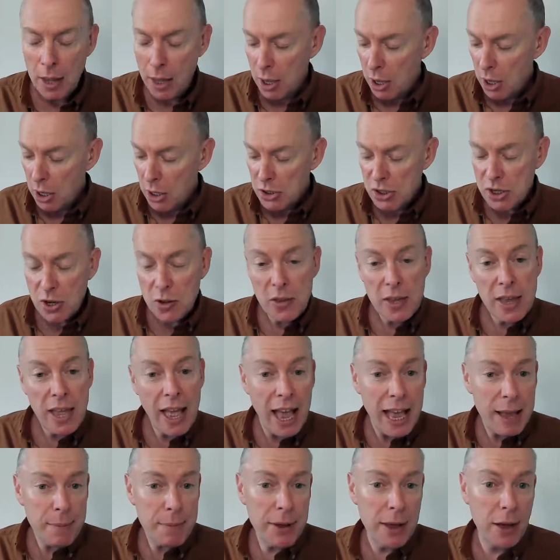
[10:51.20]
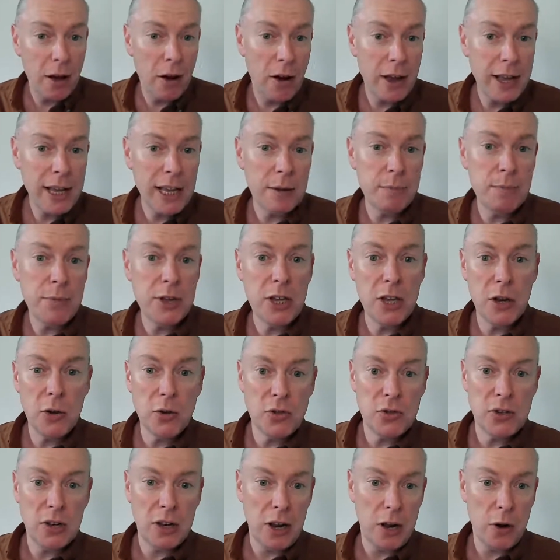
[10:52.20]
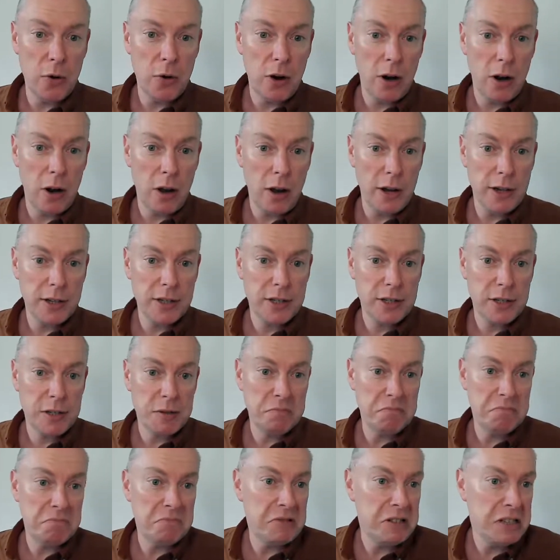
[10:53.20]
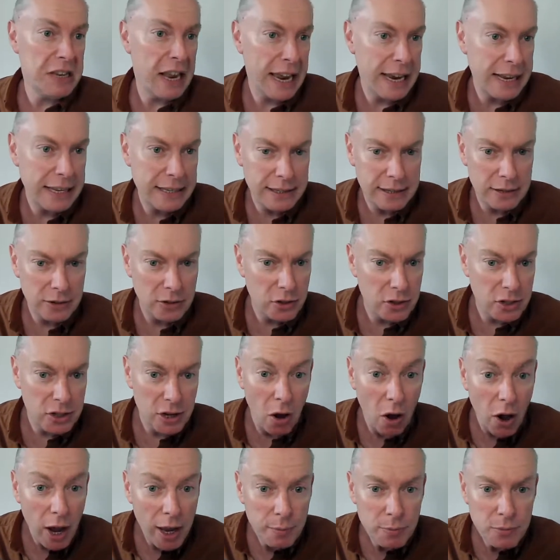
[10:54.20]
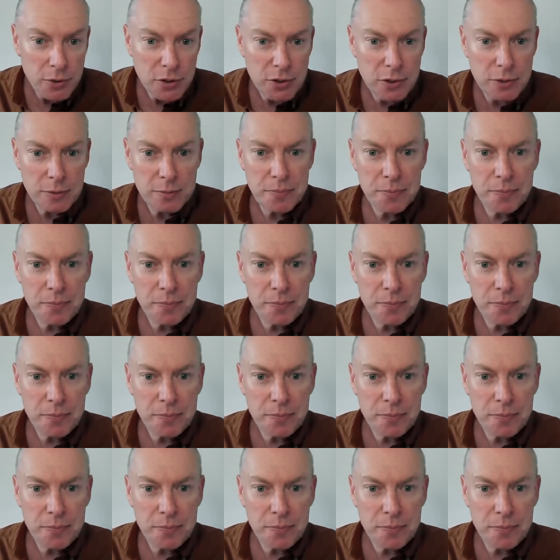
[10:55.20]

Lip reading: So the API can be used to localize dates and times,